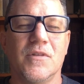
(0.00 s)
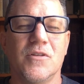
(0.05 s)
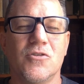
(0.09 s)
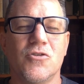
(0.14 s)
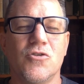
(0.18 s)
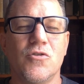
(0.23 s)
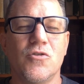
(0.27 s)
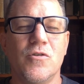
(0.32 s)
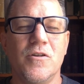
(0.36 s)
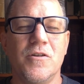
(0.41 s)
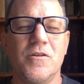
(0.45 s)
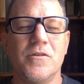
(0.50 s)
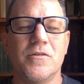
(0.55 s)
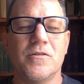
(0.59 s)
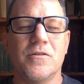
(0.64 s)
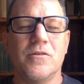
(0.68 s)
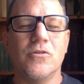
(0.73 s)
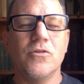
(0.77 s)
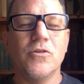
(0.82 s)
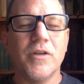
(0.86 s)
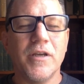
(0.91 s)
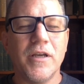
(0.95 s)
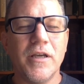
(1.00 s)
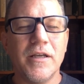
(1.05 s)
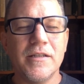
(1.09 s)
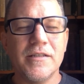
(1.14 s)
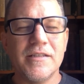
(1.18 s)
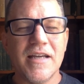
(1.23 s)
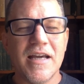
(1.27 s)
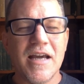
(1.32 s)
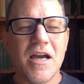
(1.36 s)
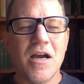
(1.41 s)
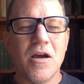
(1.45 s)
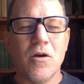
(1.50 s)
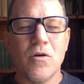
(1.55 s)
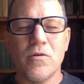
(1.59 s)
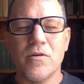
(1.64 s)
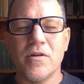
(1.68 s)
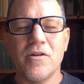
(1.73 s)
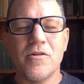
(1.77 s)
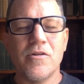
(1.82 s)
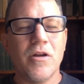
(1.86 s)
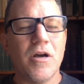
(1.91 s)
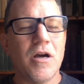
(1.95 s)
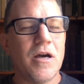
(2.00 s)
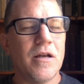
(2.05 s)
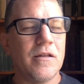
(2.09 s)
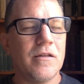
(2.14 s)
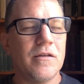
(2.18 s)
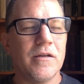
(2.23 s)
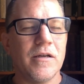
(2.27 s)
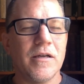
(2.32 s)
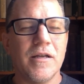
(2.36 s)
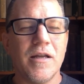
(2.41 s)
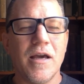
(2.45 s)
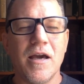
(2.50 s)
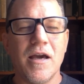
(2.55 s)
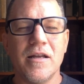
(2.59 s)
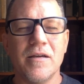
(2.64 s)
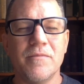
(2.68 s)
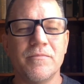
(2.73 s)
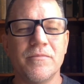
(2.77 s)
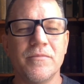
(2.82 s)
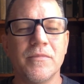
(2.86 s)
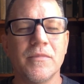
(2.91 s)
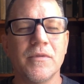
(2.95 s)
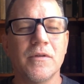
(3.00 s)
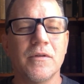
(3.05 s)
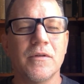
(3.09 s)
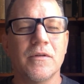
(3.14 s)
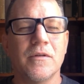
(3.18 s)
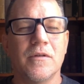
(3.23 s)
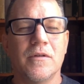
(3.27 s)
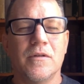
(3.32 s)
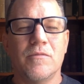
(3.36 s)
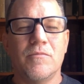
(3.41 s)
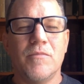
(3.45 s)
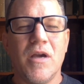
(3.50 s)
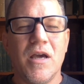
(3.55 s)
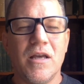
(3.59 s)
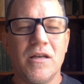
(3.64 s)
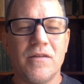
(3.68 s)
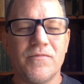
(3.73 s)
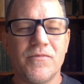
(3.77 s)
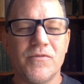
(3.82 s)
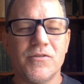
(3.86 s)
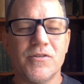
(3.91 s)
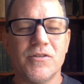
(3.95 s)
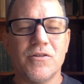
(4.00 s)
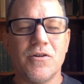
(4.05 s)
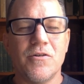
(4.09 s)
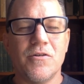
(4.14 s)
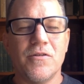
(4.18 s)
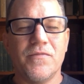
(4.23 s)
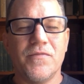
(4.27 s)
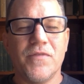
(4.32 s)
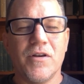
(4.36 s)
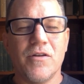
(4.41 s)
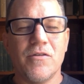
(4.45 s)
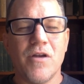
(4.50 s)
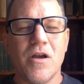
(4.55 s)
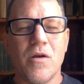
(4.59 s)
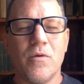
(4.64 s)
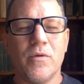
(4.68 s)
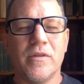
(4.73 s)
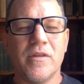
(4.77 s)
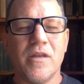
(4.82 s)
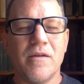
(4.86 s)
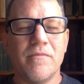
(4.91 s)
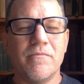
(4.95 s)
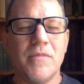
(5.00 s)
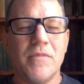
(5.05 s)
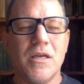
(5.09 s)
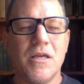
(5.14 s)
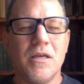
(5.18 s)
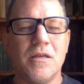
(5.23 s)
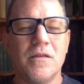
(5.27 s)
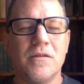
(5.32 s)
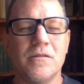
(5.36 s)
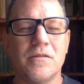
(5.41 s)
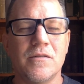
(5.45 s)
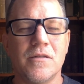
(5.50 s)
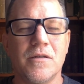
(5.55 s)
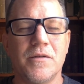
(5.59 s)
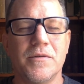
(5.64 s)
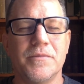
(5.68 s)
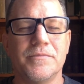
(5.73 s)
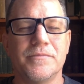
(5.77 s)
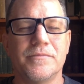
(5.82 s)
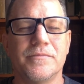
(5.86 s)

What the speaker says: Jury's looking down. They're not looking at him. Manafort's starting to figure out what that means.